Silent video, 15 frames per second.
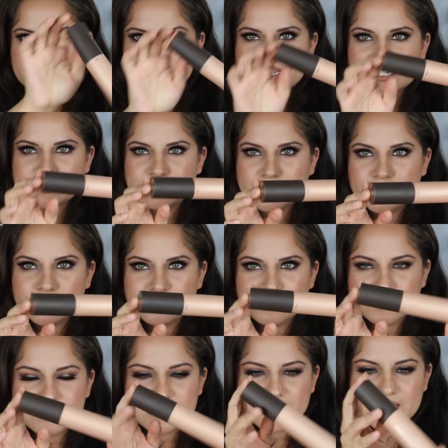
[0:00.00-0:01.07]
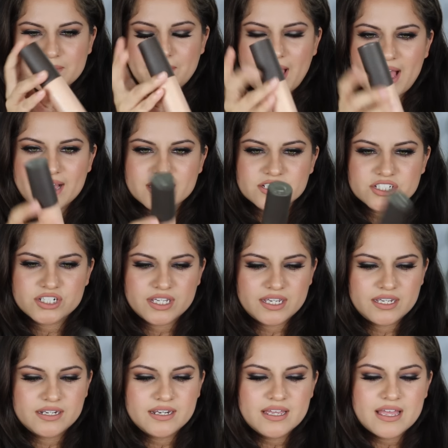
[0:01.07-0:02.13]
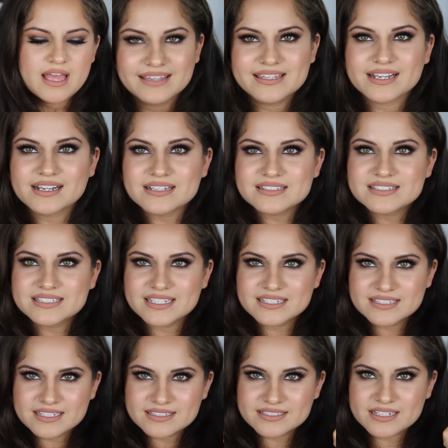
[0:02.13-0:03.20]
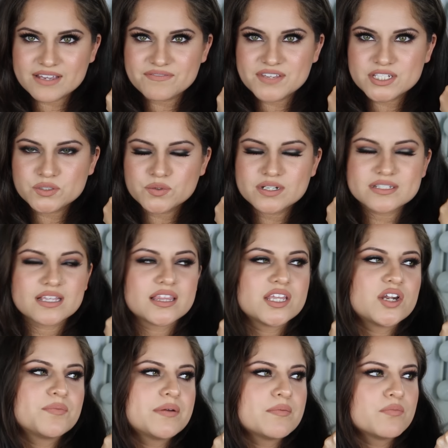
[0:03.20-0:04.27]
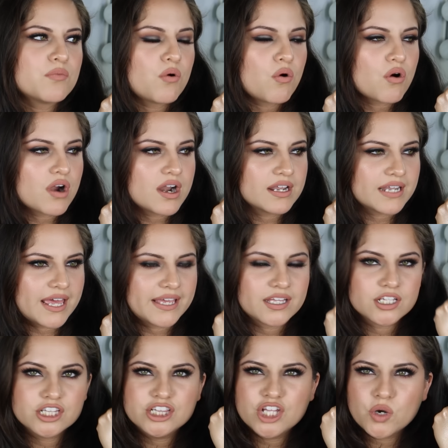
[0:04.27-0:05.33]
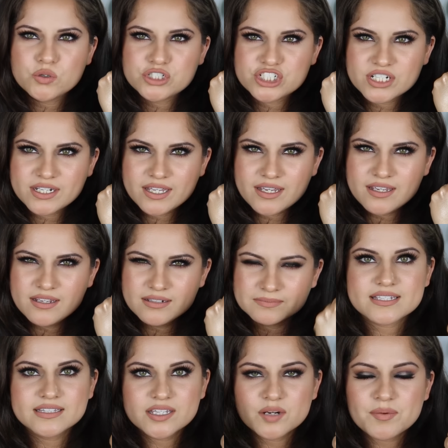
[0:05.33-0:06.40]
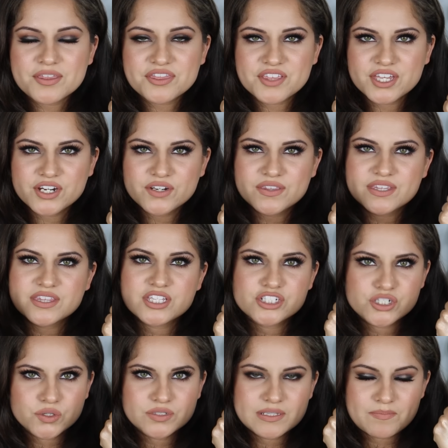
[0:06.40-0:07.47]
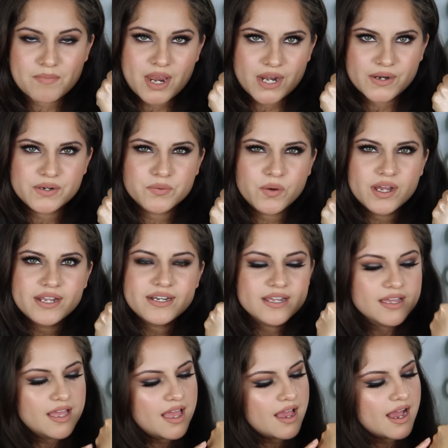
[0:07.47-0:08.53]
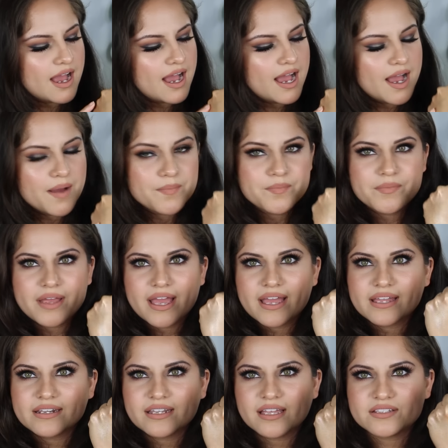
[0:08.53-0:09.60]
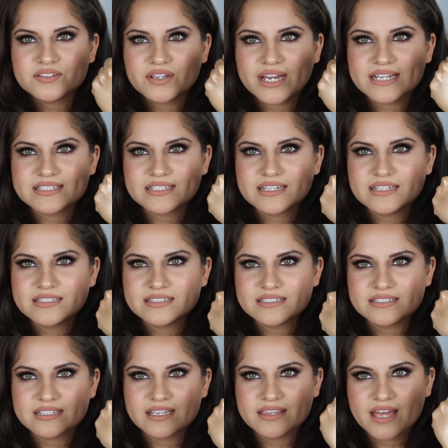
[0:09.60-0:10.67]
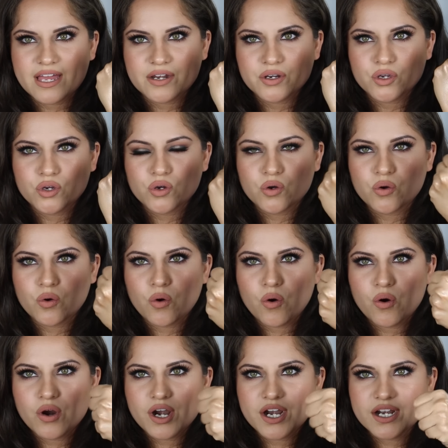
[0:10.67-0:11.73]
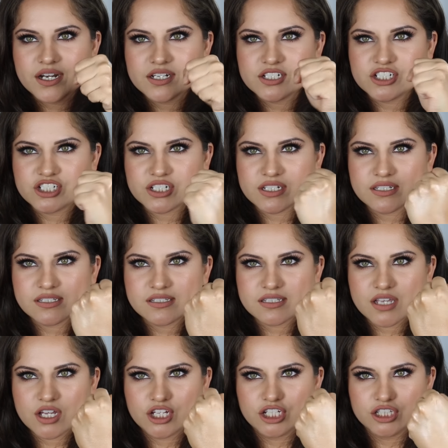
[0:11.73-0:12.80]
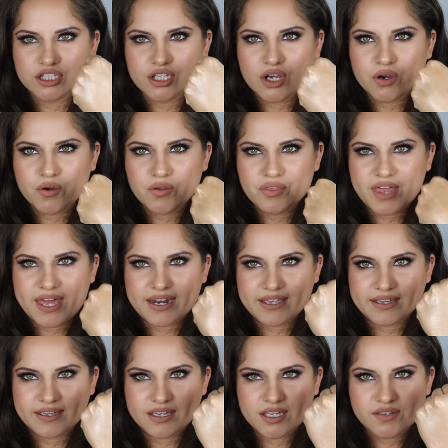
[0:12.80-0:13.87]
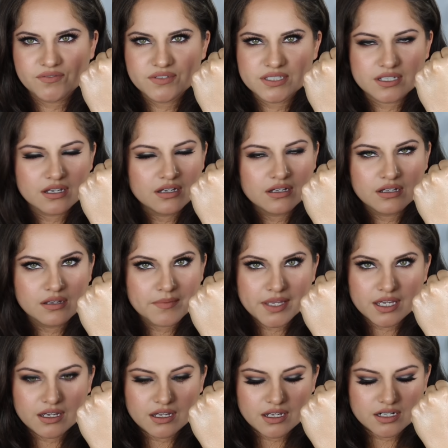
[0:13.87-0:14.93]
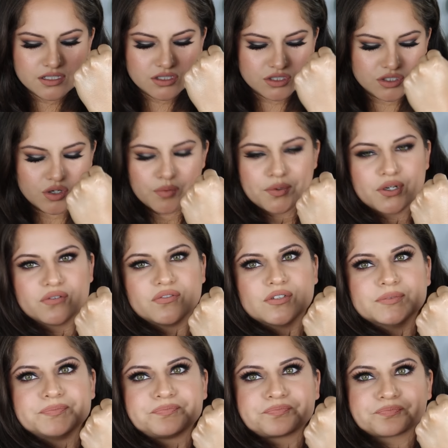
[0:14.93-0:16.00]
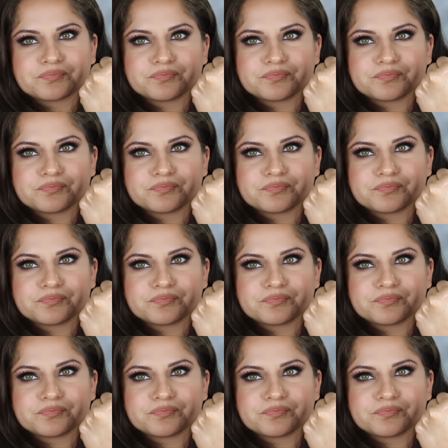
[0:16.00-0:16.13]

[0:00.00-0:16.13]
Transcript: So this has beautiful sleek packaging. The consistency of this one is a little bit more like lotiony. It's a little bit thinner than the Josie Maran one. Um, and as you guys can see, that gorgeous glow that it gives. Oh my god, it's so beautiful.